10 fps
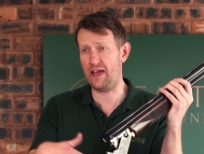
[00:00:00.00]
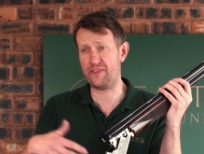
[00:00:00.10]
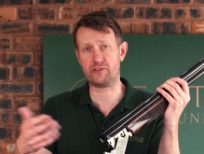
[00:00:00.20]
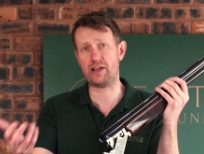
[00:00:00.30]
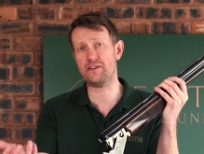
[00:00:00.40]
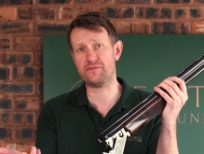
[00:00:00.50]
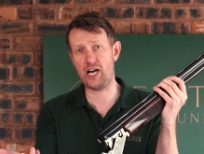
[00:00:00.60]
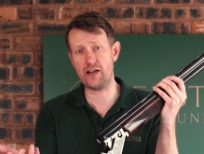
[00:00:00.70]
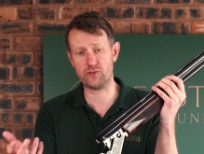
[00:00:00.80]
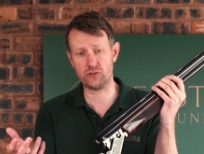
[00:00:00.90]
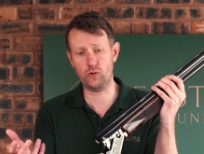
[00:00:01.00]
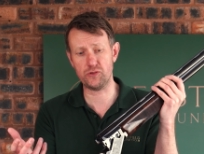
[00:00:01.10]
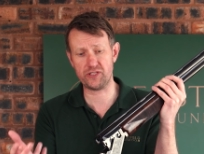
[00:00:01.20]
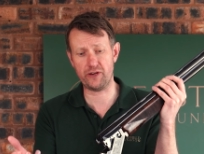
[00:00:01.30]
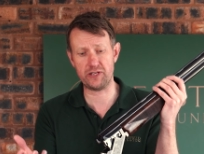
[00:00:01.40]
and the grade 5 was
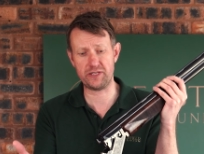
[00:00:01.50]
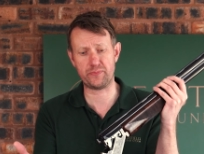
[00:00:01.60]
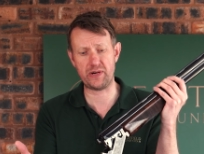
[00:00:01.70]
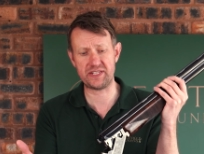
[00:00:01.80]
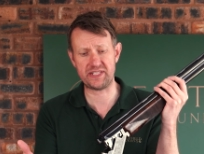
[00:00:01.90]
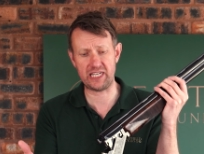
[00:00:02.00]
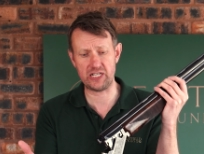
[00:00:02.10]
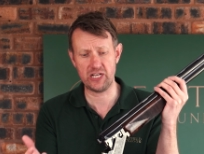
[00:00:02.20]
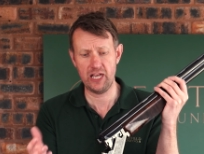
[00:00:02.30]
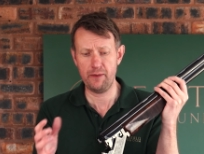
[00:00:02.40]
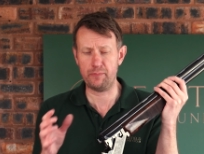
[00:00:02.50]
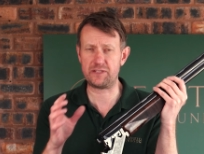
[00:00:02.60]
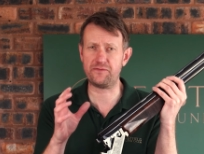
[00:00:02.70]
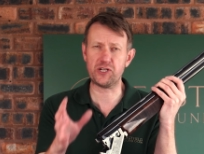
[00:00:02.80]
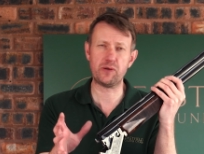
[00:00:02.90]
always known as the prestige. But
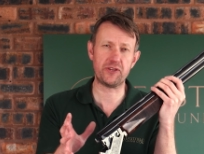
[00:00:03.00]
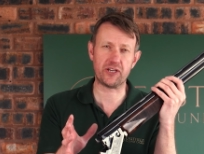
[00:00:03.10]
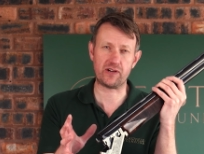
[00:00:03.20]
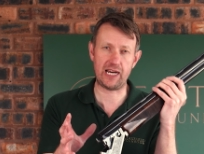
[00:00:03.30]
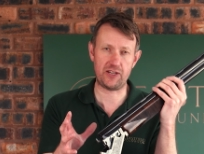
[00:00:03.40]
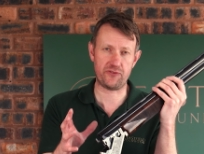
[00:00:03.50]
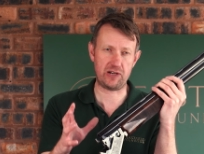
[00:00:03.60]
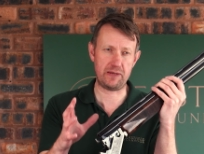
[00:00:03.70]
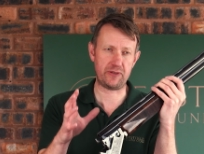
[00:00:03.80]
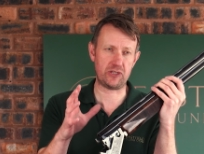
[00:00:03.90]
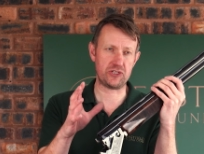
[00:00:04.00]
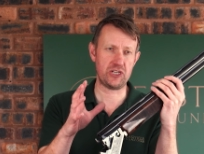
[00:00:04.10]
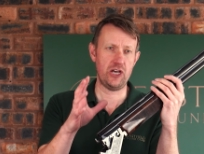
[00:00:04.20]
it's funny with the grade 3 because